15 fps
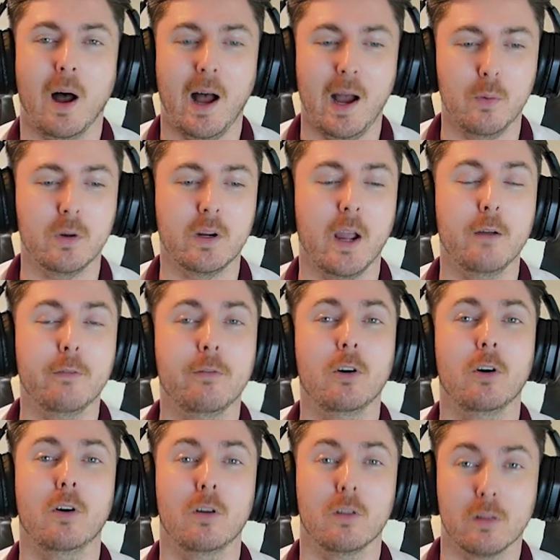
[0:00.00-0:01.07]
I would go
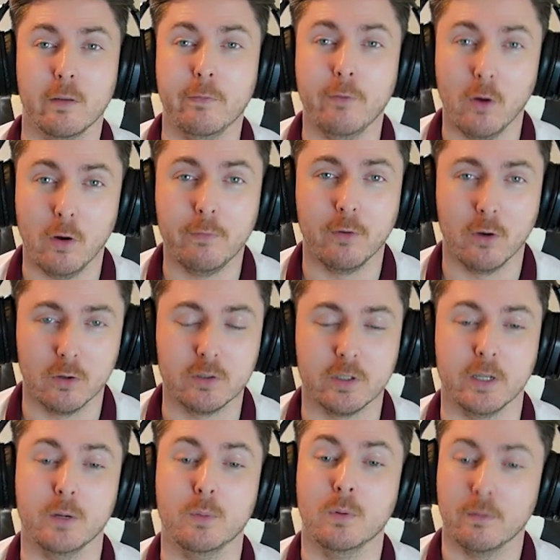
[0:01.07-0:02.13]
for the
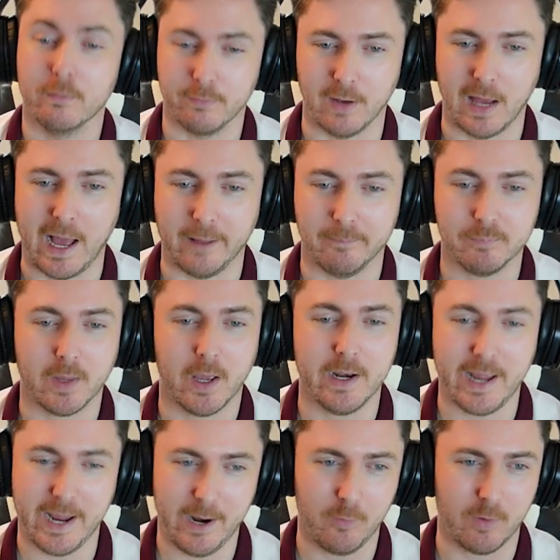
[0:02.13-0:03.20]
4-4-2 flat.
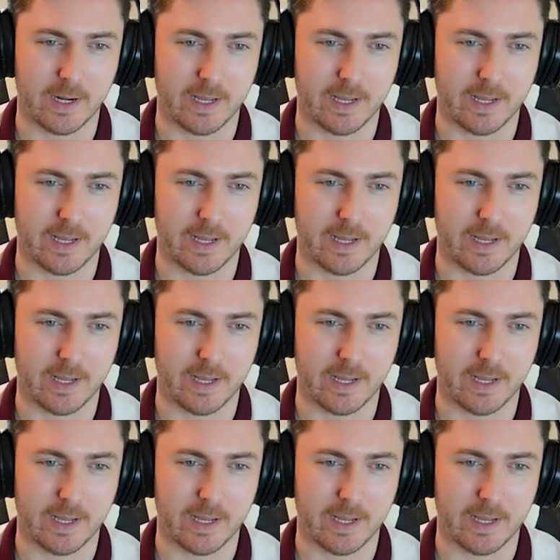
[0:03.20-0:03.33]
And here it